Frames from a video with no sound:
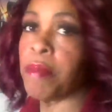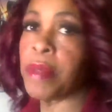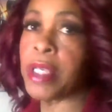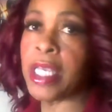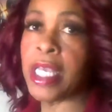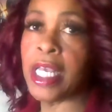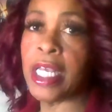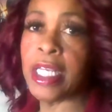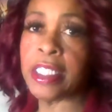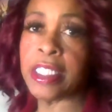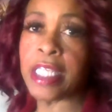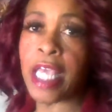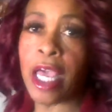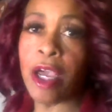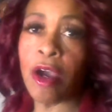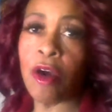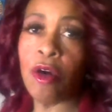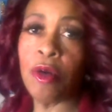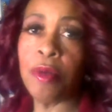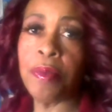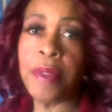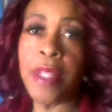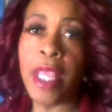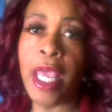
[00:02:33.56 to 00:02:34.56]
because I
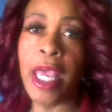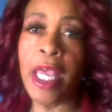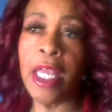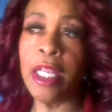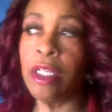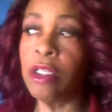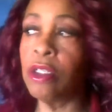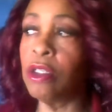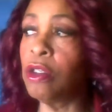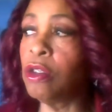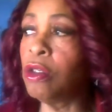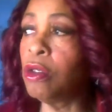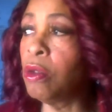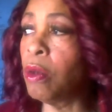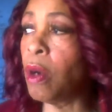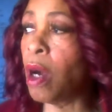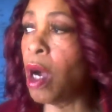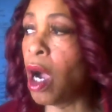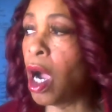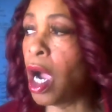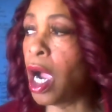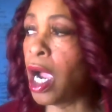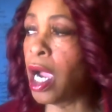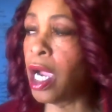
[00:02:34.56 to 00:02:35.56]
hope that you
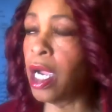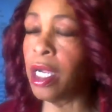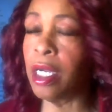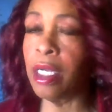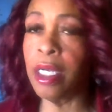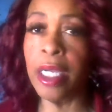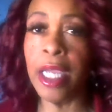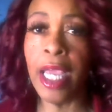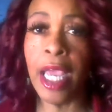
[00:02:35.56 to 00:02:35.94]
are